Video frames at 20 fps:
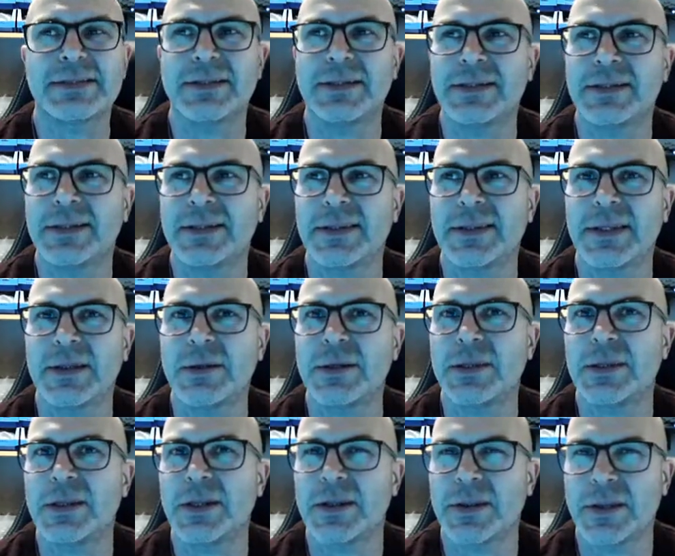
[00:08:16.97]
than
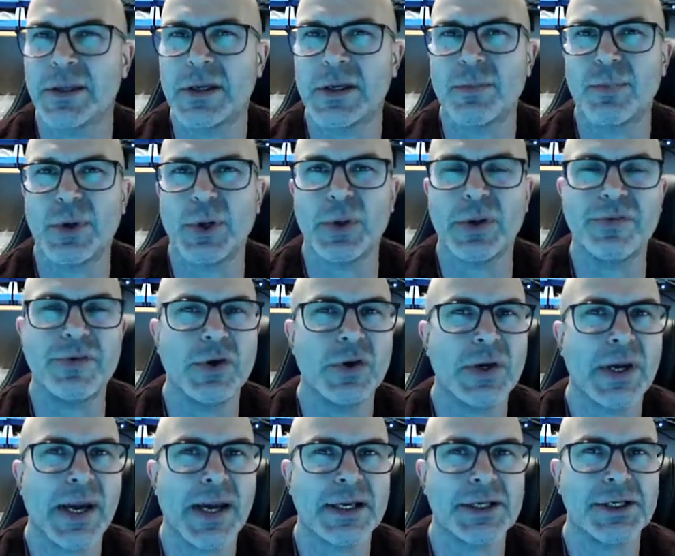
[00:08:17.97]
the blue. If you
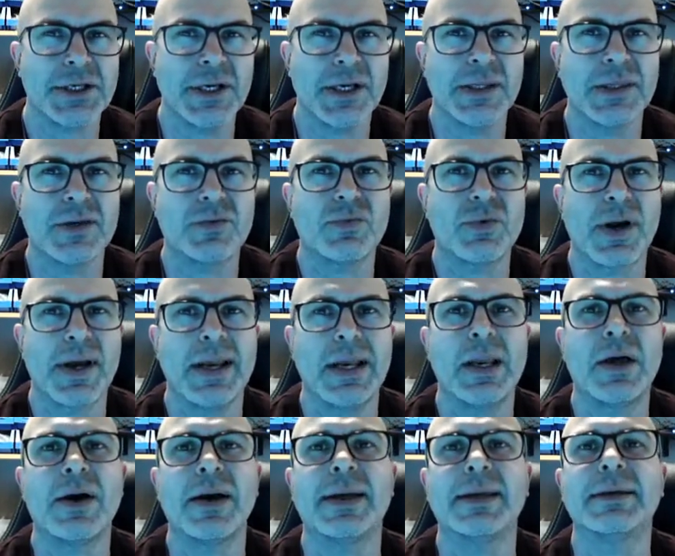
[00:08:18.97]
catch it in the right
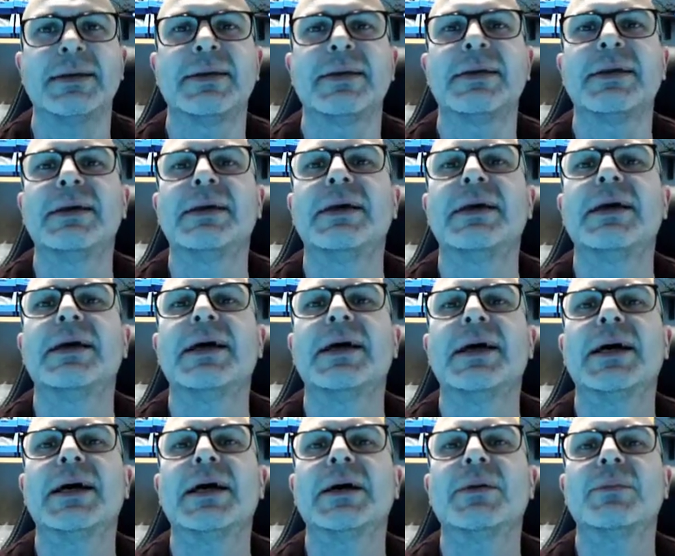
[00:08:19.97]
light,
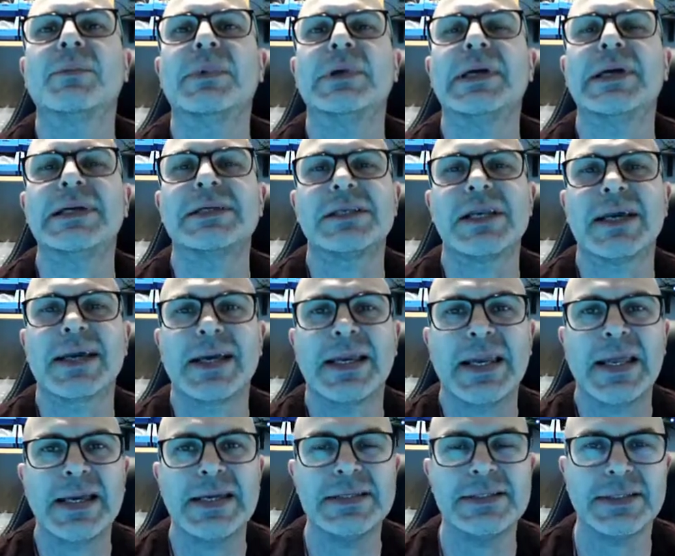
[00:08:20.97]
it's like a
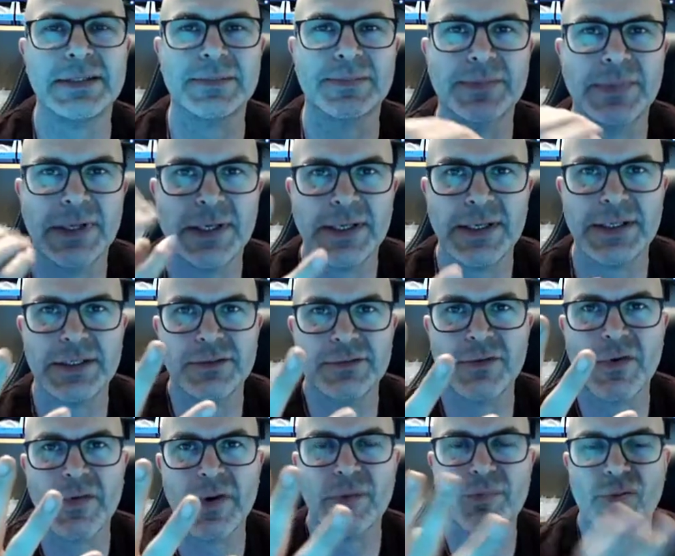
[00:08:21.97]
laser, and it's
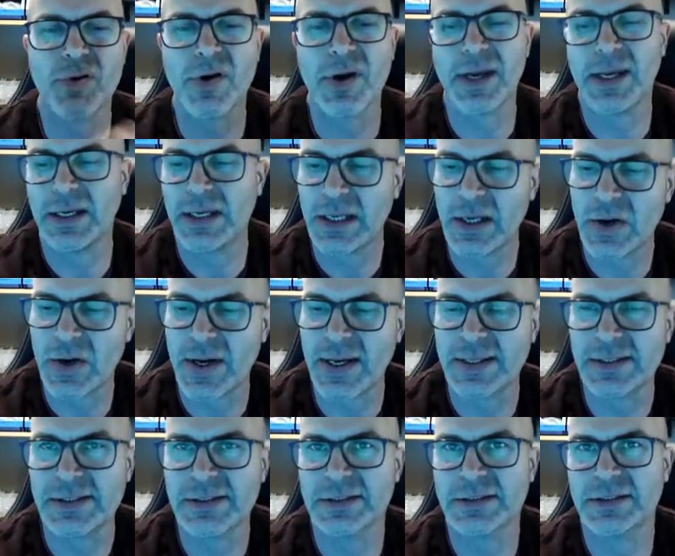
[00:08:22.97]
very bright in the
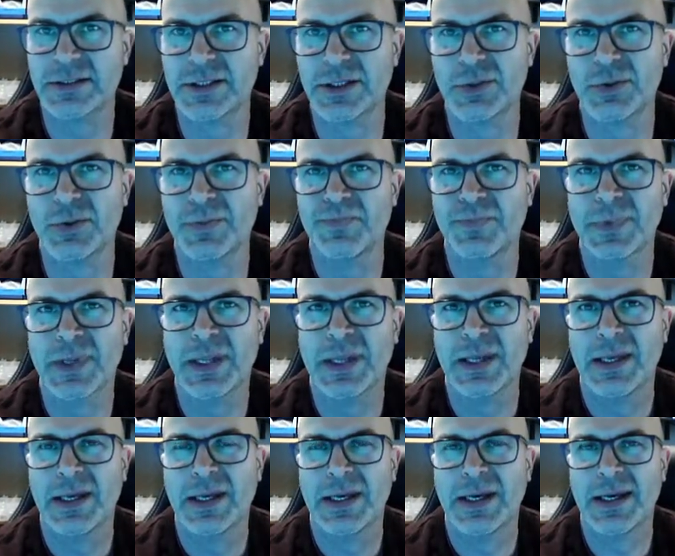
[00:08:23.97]
eyes. So
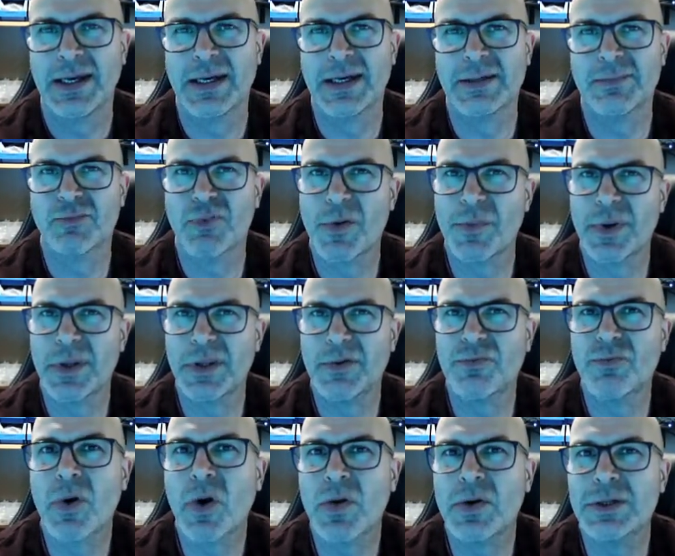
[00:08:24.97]
probably the
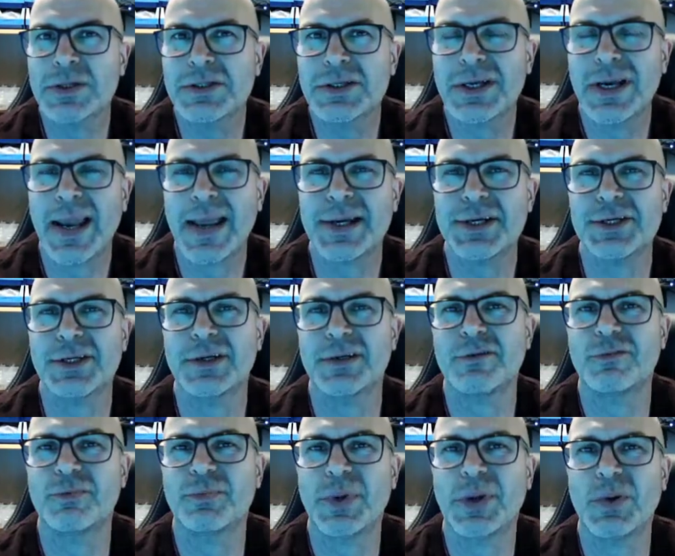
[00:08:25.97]
wrong selection
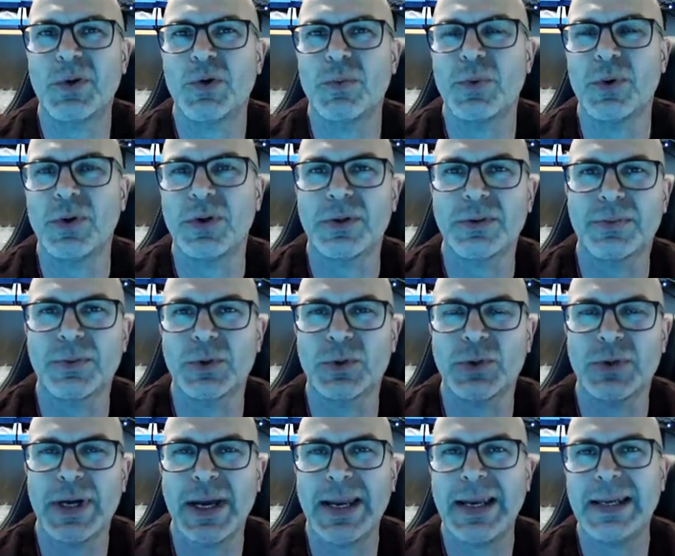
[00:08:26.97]
of bulb or
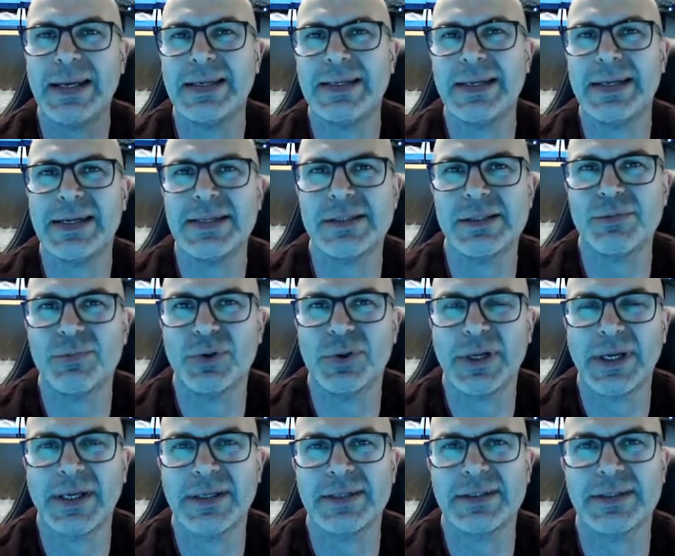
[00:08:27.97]
LED to put
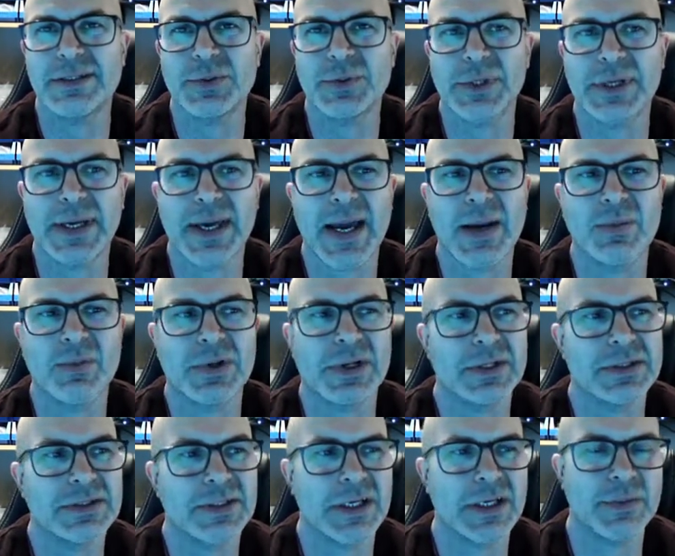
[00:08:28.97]
into a camera
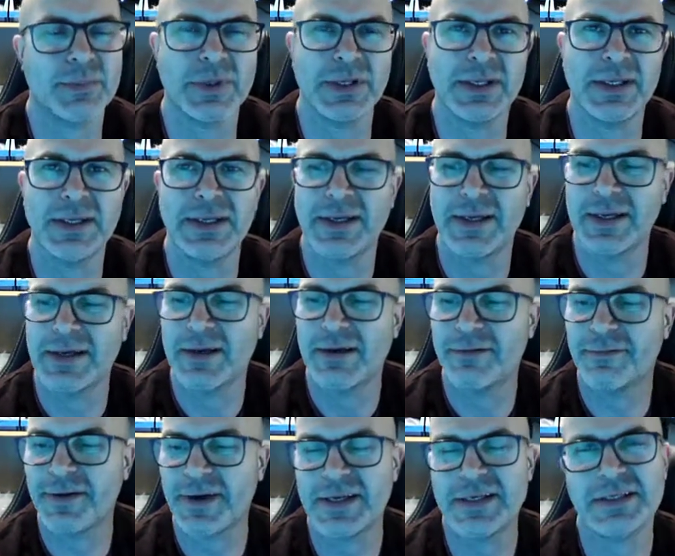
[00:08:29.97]
that's going to be
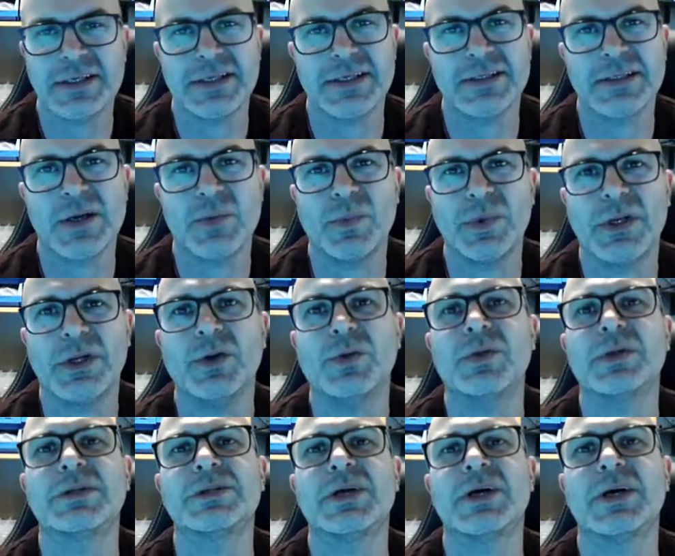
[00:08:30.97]
facing somebody all
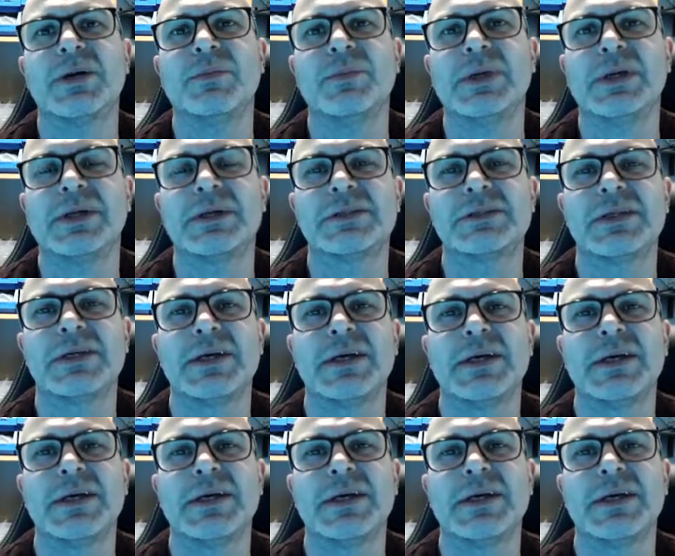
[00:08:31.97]
the time, because